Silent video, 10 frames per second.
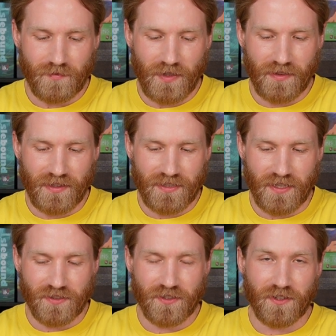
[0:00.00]
This
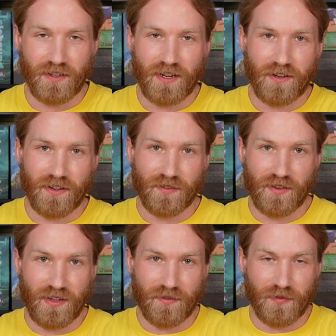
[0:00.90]
insert now,
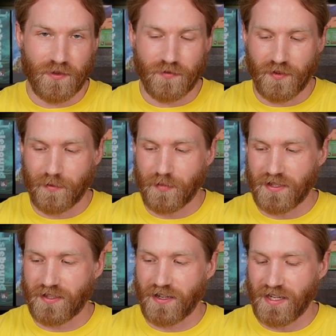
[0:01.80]
if you flip
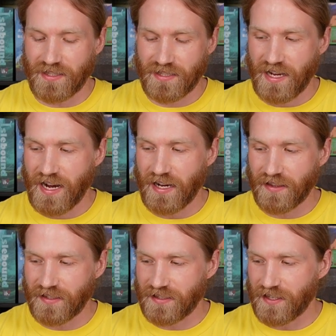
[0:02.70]
this on its side,
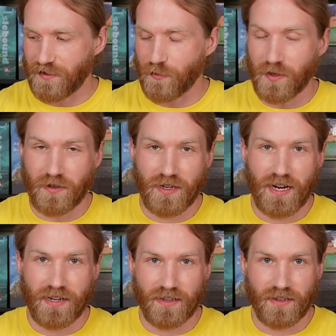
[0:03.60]
this stuff will
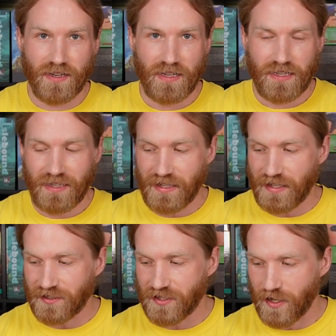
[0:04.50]
kind of
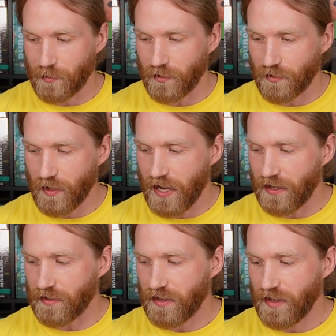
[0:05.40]
get jumbled
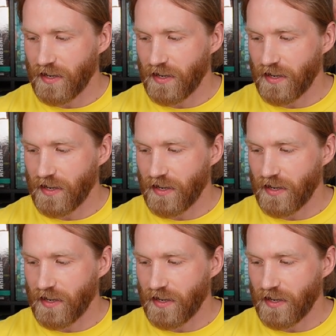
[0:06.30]
around.